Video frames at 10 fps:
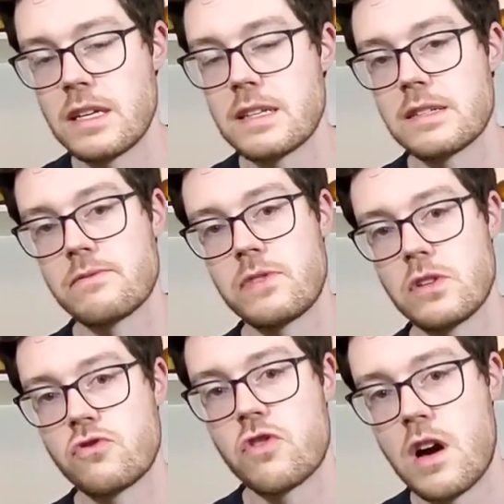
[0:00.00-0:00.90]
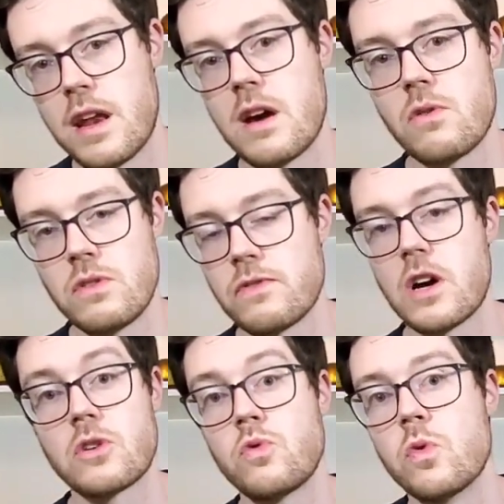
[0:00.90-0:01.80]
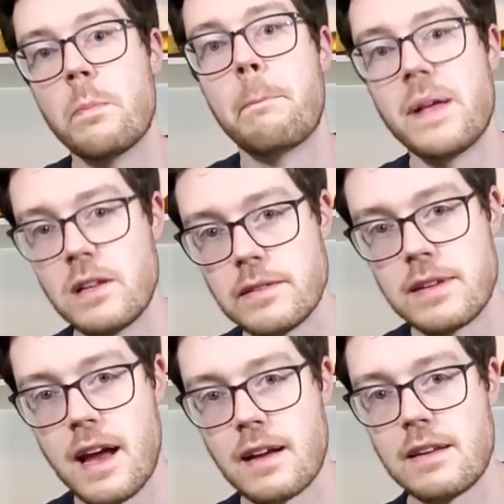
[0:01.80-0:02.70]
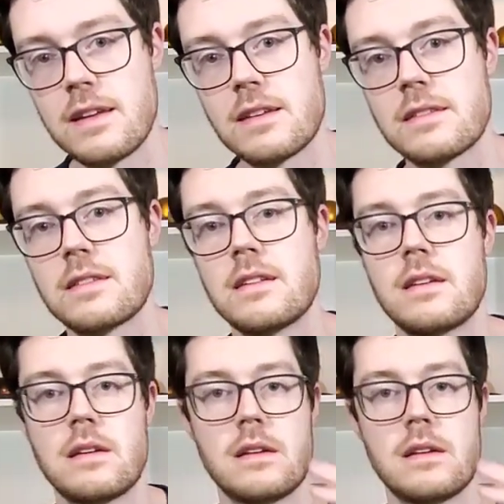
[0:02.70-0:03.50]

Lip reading: It doesn't feel drawn out. You've got cool build techniques.